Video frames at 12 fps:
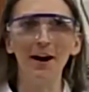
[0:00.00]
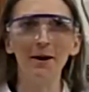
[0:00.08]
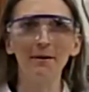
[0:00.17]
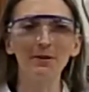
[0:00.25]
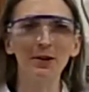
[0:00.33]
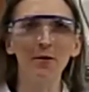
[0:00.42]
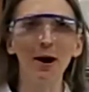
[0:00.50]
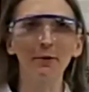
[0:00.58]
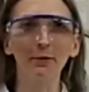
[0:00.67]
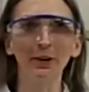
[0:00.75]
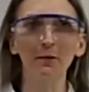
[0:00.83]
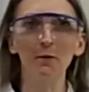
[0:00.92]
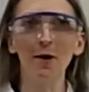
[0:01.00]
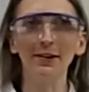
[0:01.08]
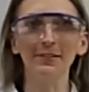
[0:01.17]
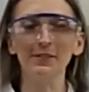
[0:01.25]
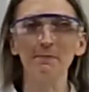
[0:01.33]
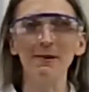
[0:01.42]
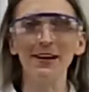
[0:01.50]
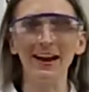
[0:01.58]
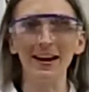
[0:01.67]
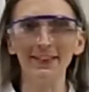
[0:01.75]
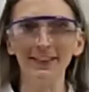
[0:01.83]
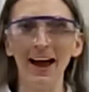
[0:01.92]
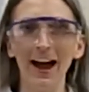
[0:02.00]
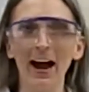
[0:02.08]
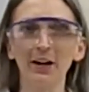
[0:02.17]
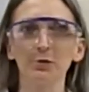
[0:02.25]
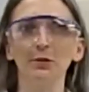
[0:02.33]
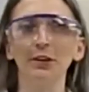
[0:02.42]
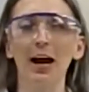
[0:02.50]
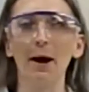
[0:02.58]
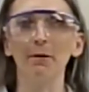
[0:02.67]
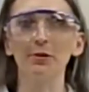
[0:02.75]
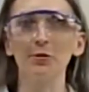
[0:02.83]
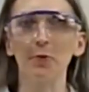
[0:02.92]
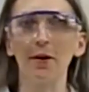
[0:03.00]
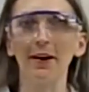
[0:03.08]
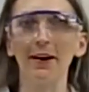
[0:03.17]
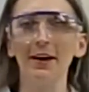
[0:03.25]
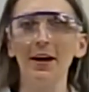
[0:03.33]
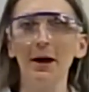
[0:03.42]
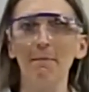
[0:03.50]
I really wanted to be in the actual laboratory